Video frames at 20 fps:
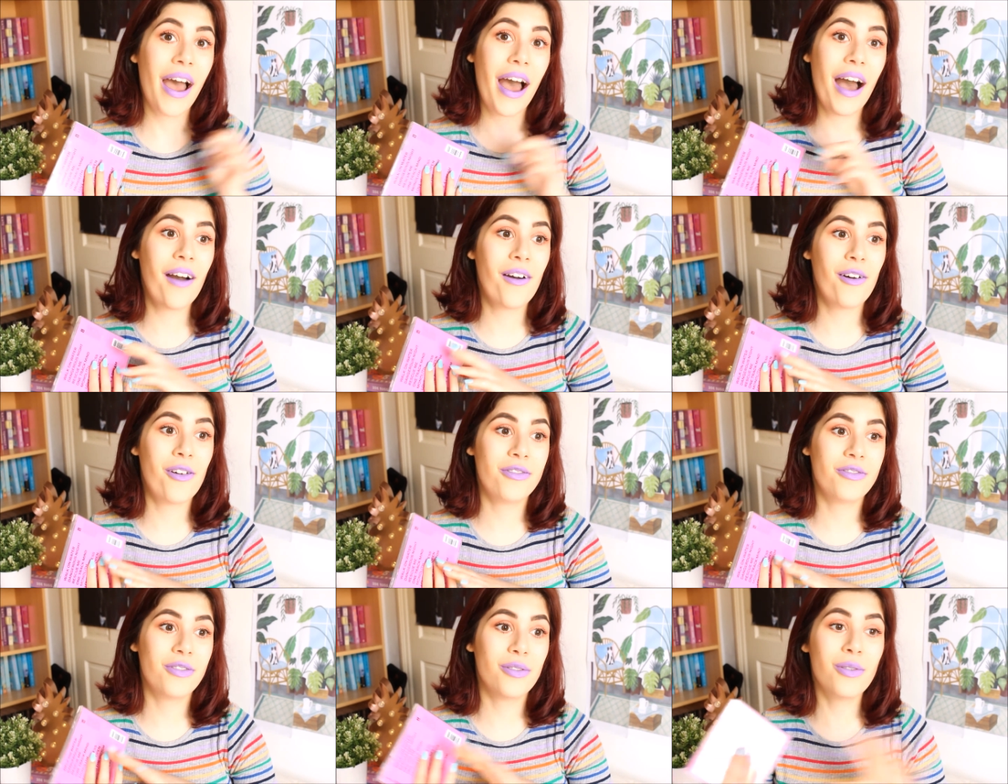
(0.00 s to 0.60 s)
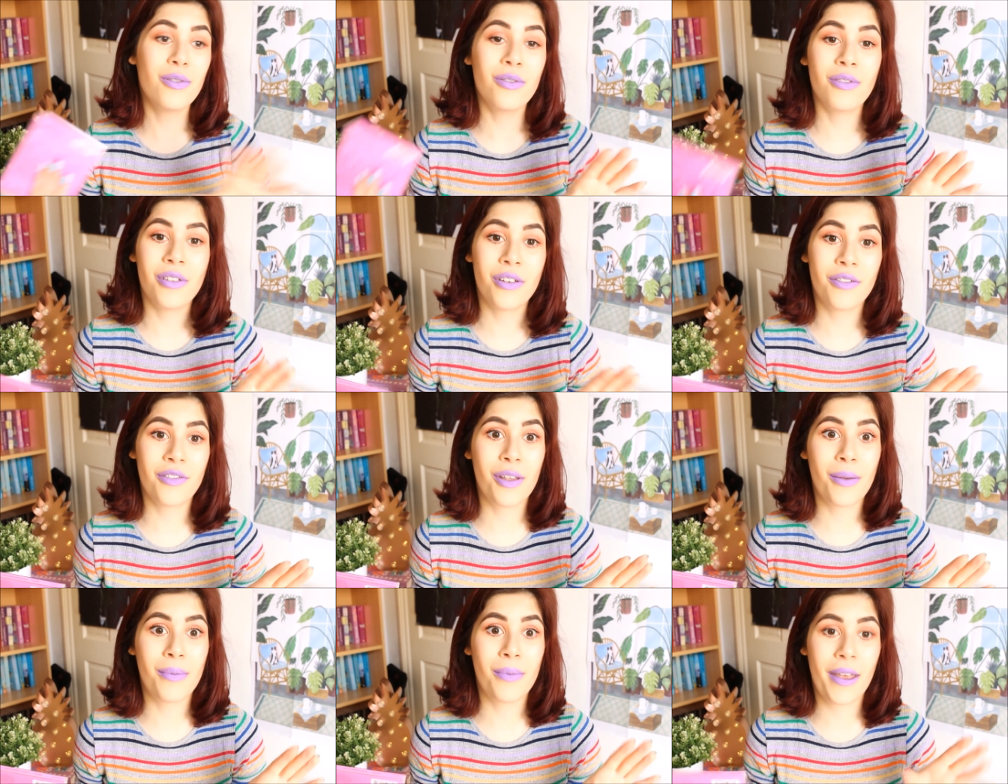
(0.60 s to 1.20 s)
out of all
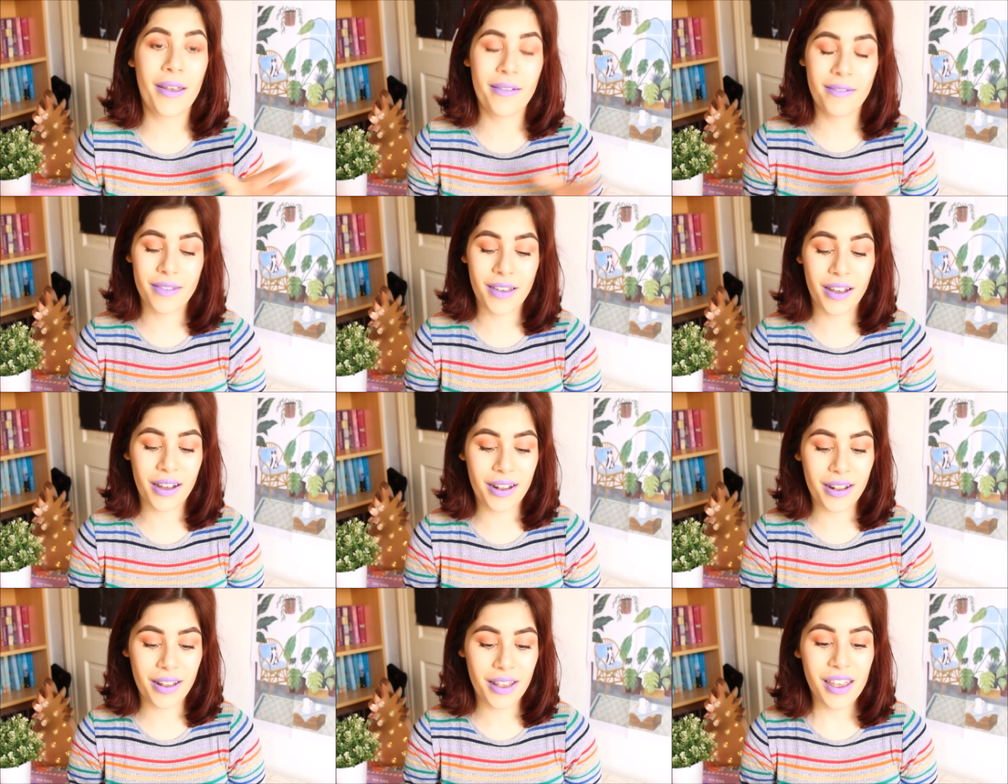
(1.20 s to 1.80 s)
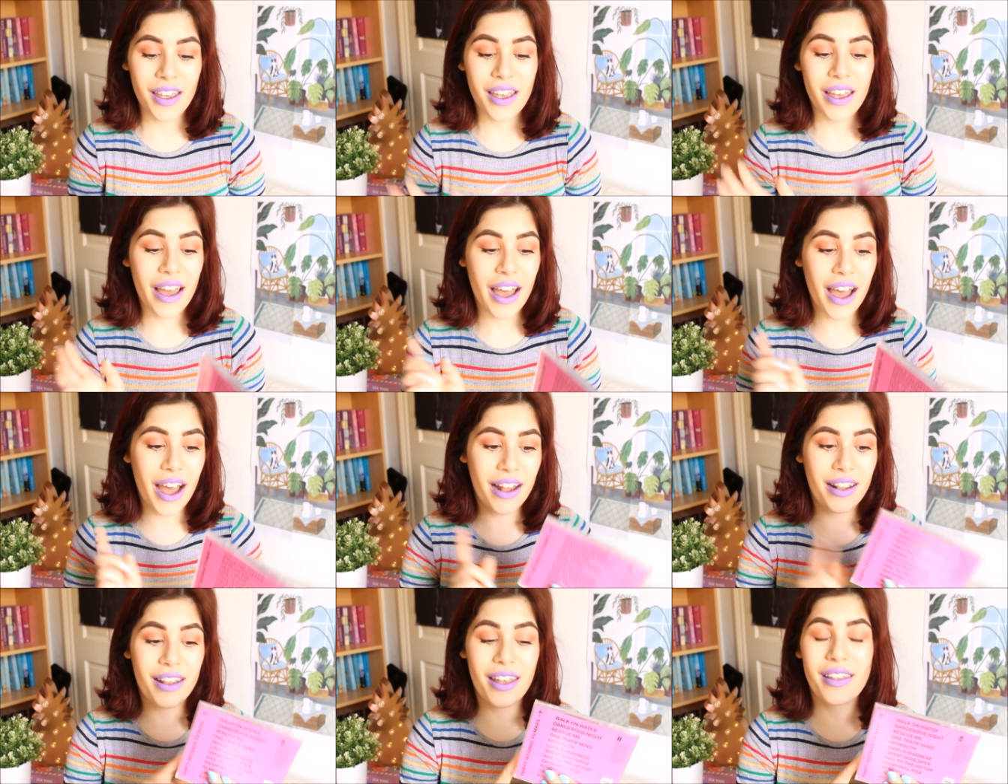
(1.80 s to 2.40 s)
of them they've done,
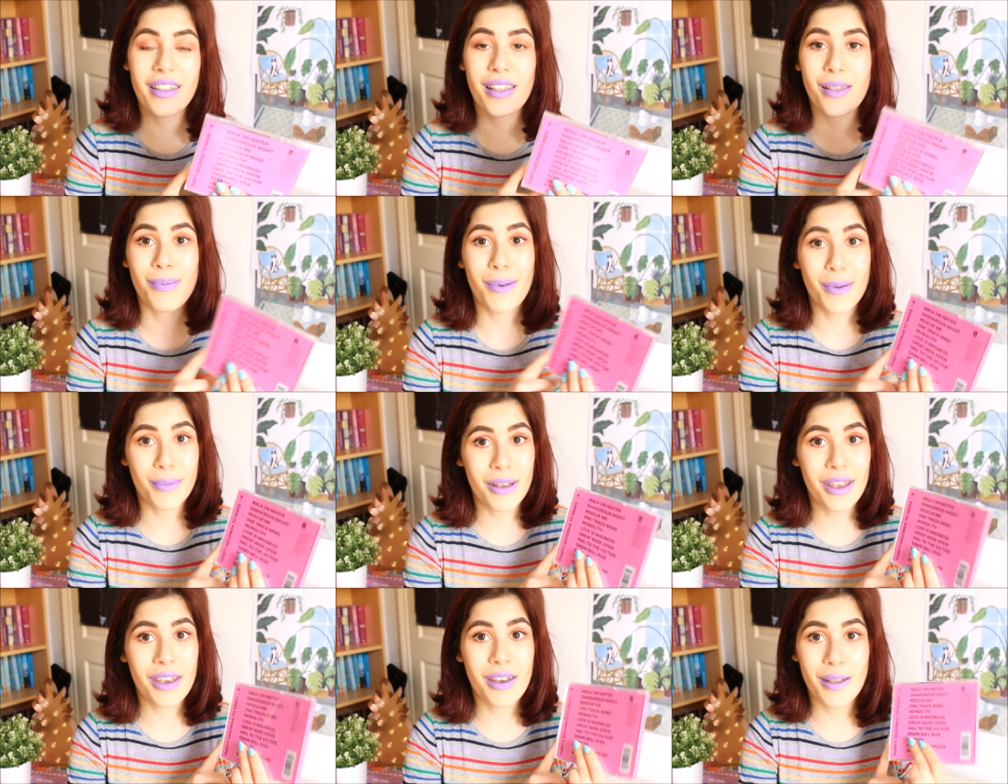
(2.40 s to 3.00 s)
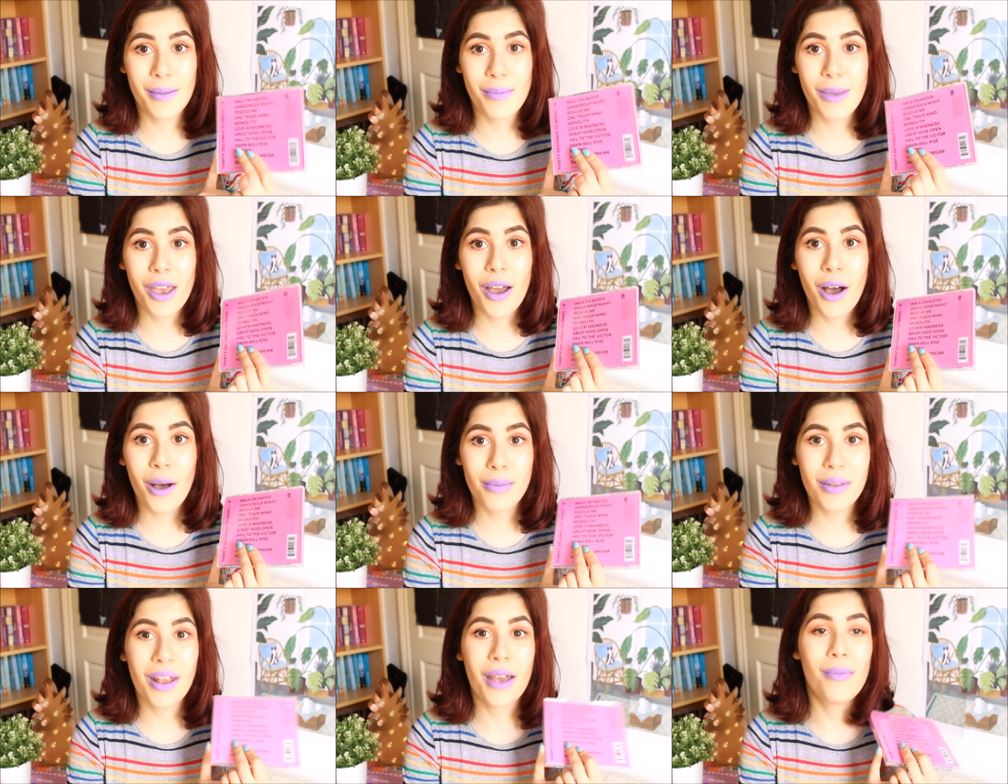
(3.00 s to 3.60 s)
and this is probably going to be
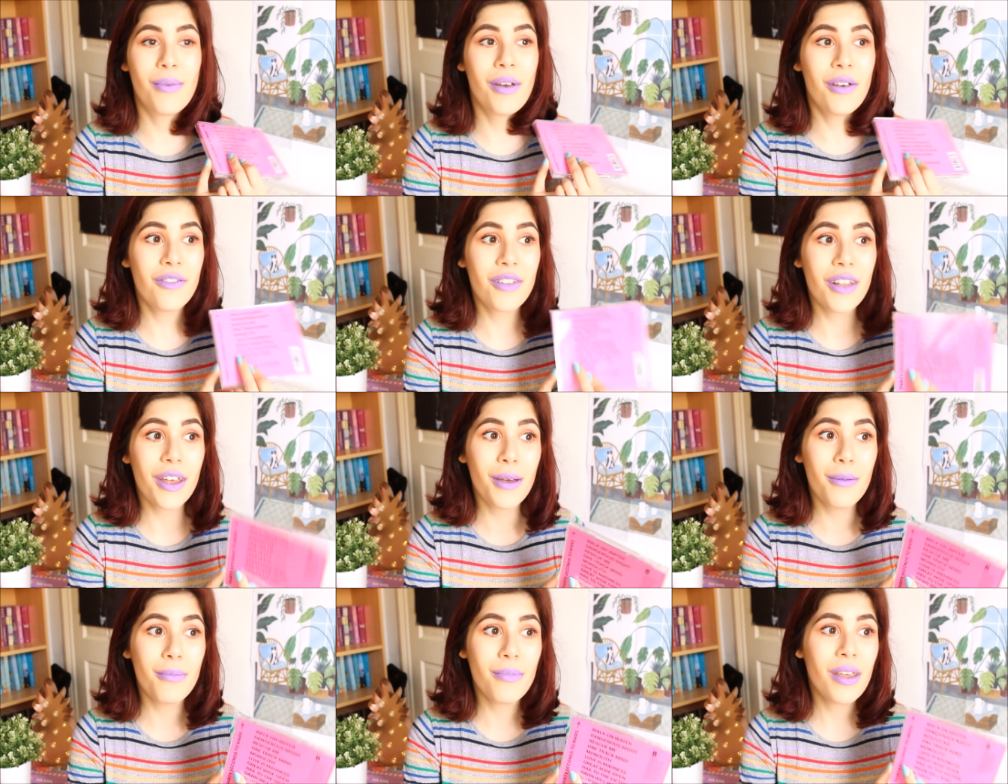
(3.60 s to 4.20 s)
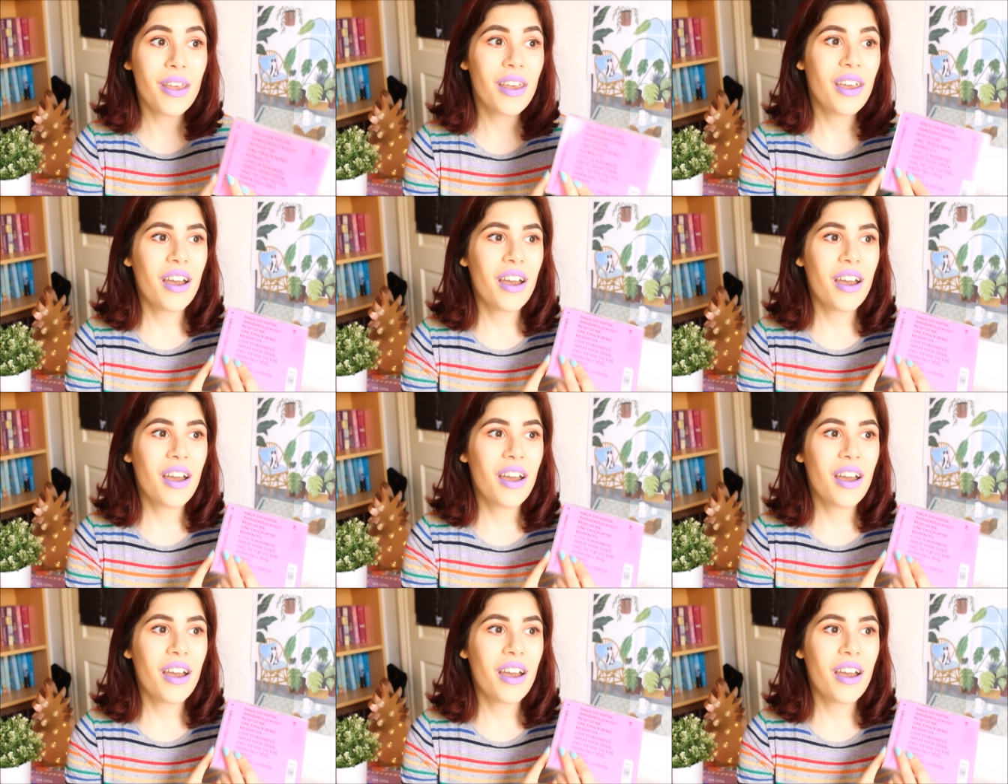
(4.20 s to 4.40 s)
up there with them.